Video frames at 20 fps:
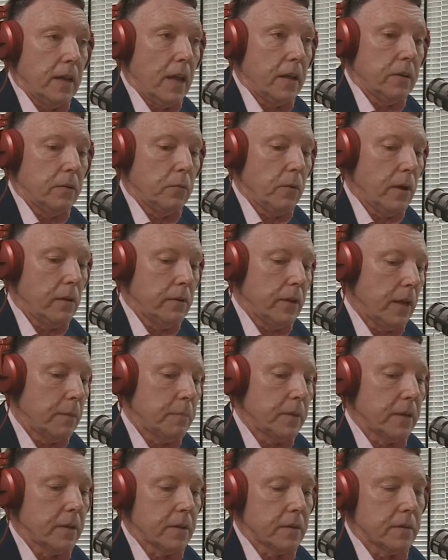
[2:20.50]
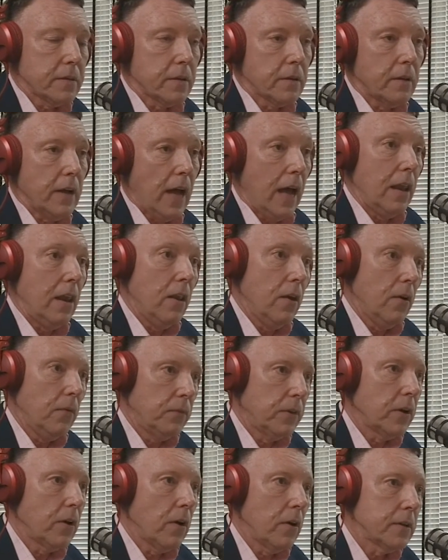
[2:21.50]
It ended well, yeah, because I
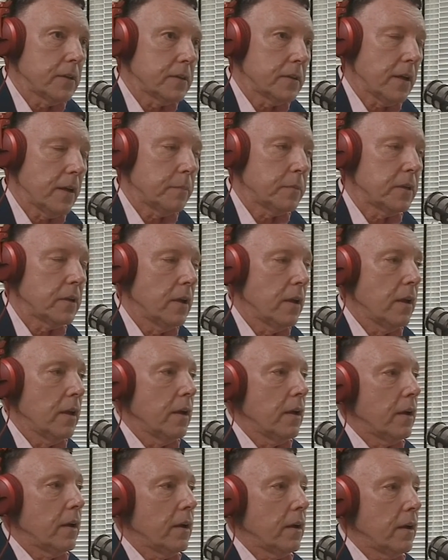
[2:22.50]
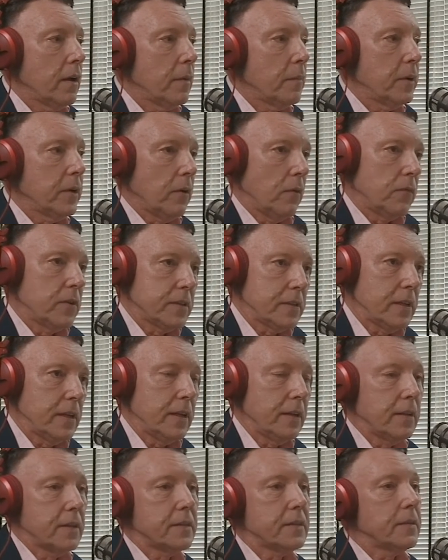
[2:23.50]
love the concept. But
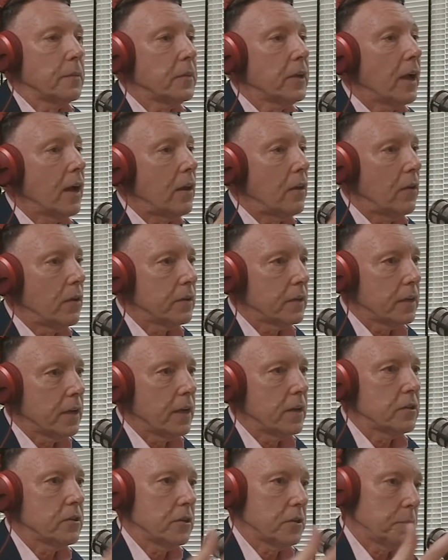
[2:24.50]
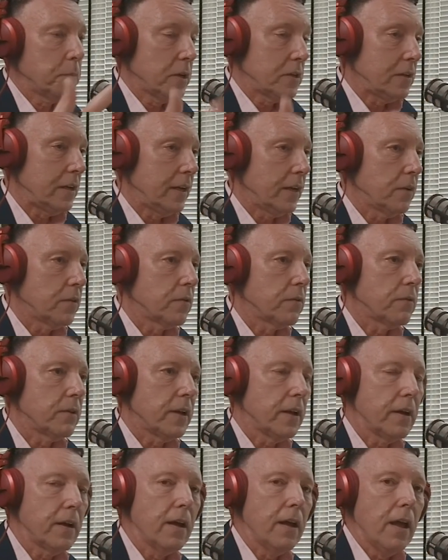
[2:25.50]
obviously, this is something I learned in Asia, especially in
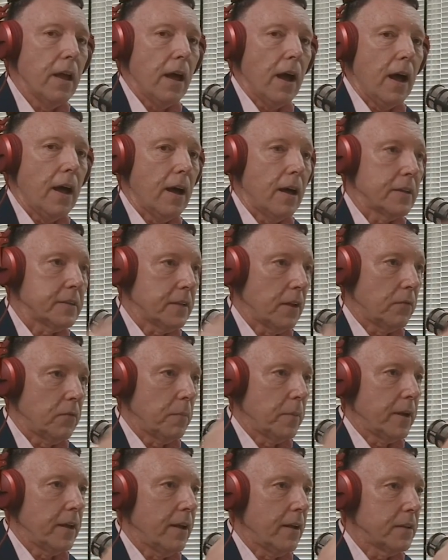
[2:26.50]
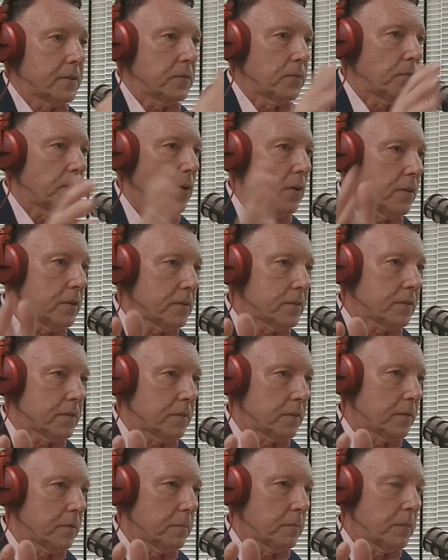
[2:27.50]
Korea. I asked everybody else
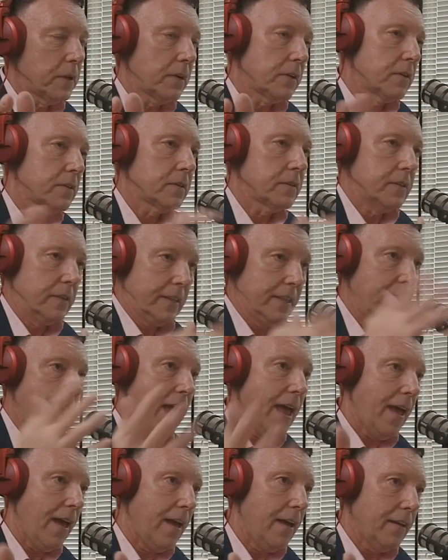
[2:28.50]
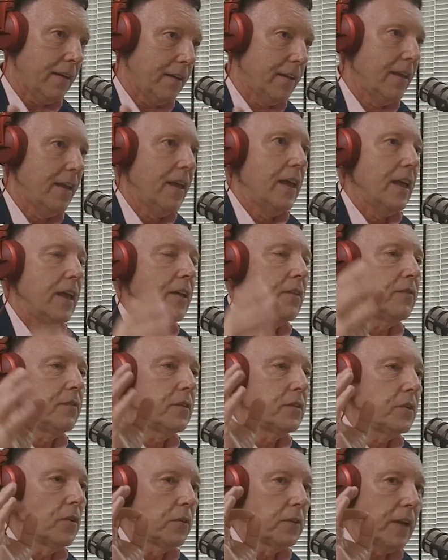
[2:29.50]
first, because there, if
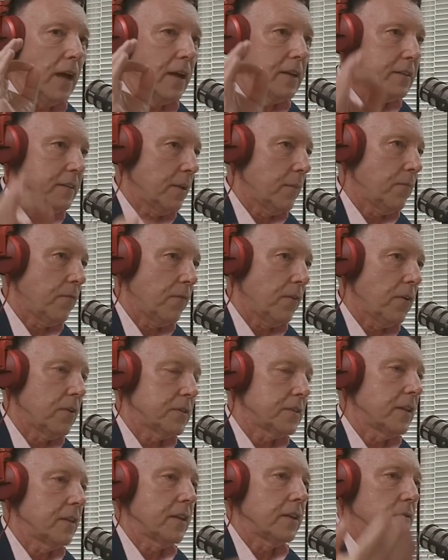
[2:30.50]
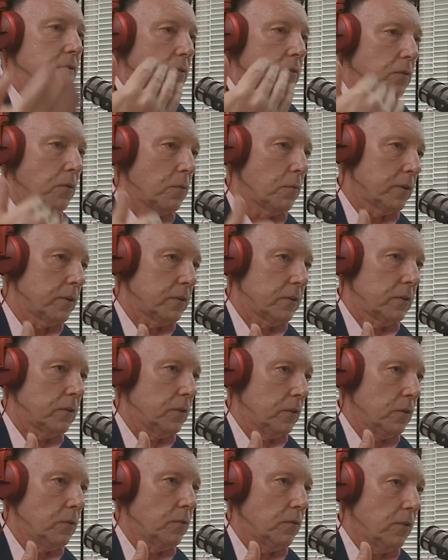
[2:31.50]
you don't ask them first and they don't know what
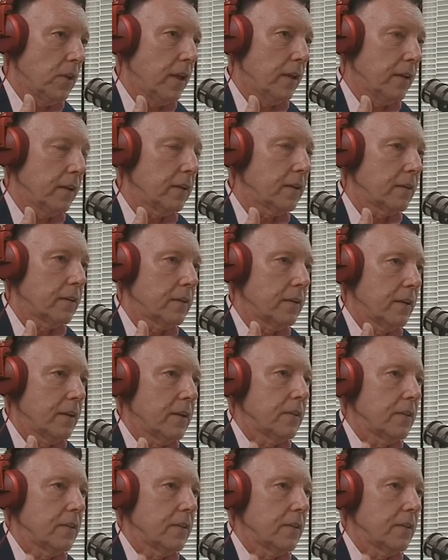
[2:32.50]
you think,